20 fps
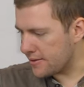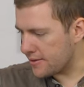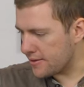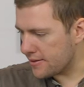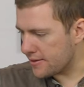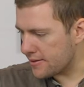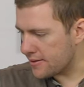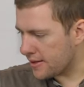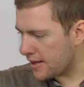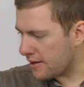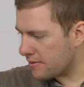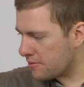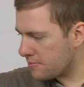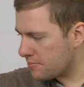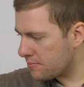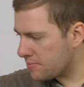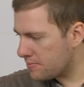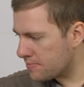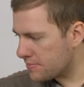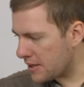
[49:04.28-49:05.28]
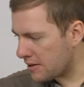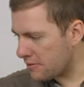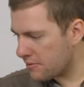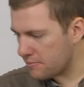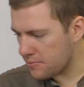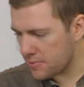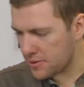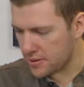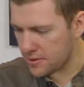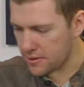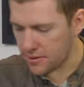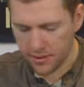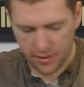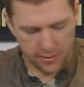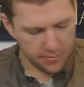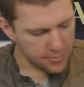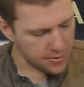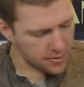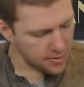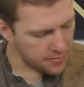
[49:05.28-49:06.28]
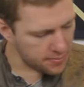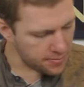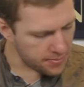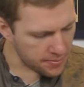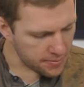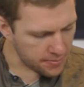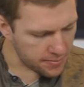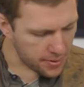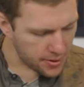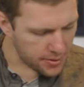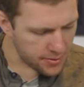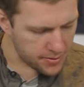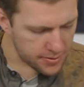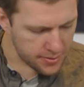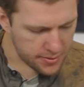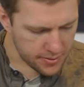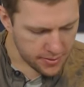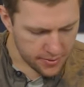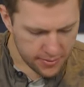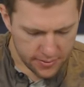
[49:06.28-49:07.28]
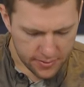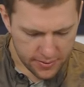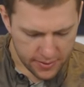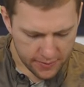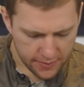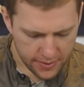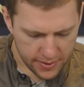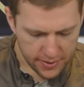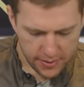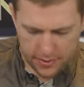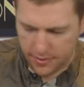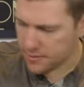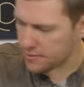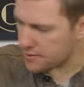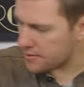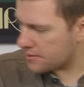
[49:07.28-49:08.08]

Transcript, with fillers: And now I'm now I'm putting like computer components on, I think.